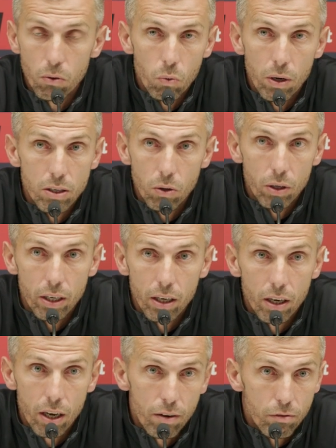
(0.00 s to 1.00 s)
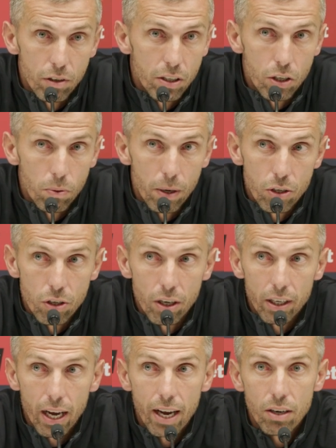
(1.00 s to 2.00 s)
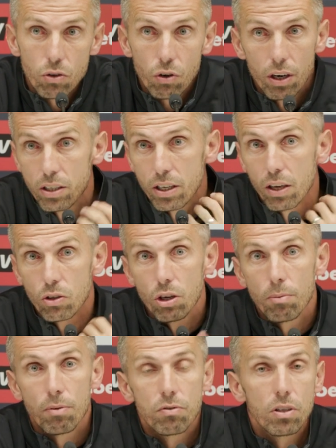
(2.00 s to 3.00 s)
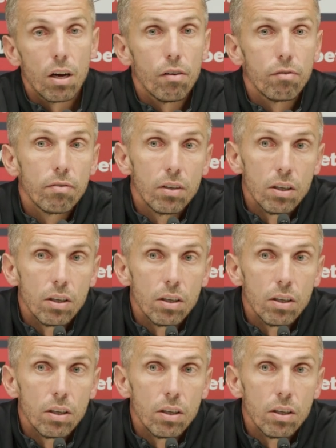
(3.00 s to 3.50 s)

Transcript: always looking at every situation I can, trying to stay on top of stuff,